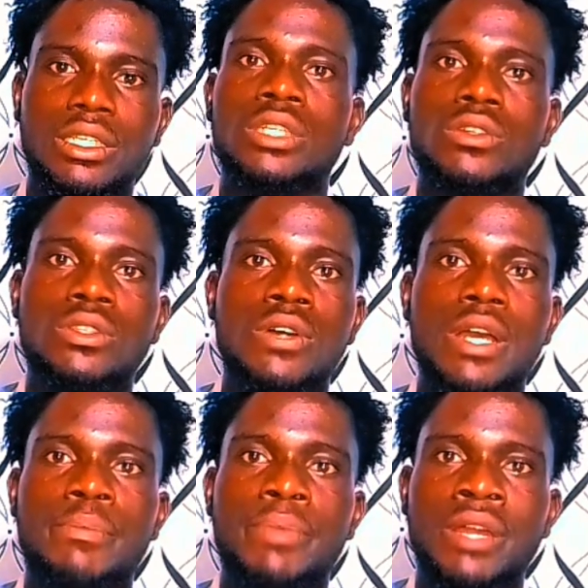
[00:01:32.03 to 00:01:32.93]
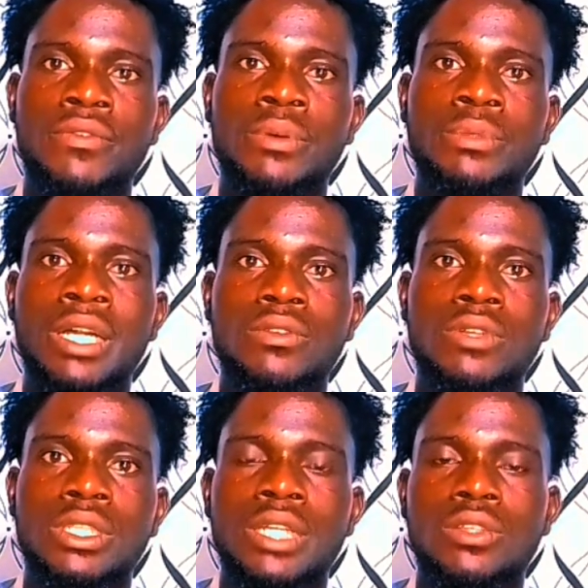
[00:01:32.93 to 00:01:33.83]
There's also a platform that
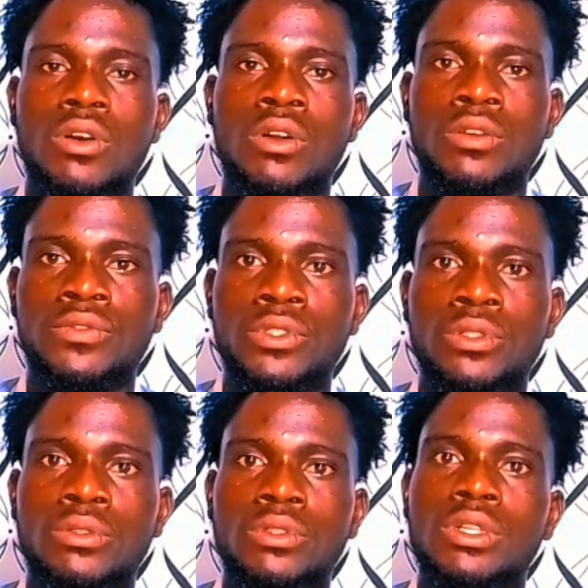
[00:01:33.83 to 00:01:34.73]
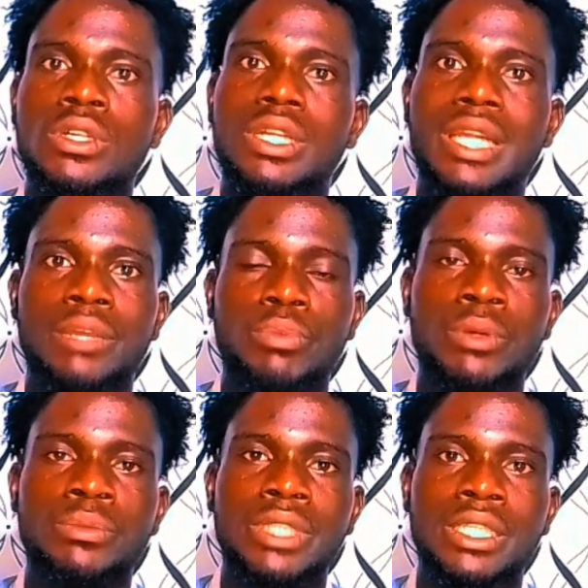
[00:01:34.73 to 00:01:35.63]
contacts all of you, like
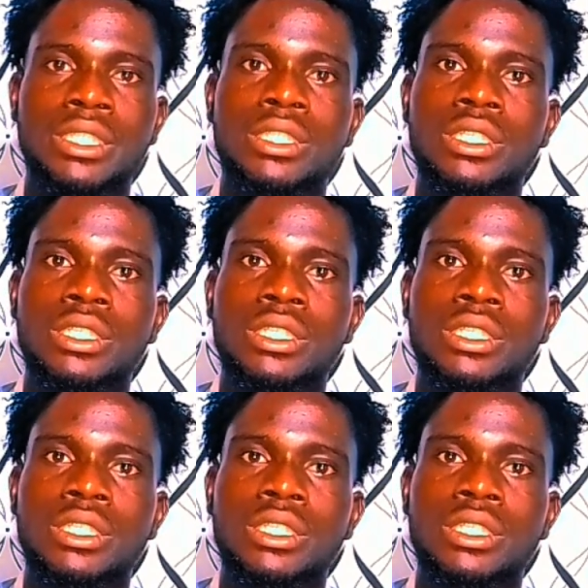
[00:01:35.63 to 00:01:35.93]
Prompten,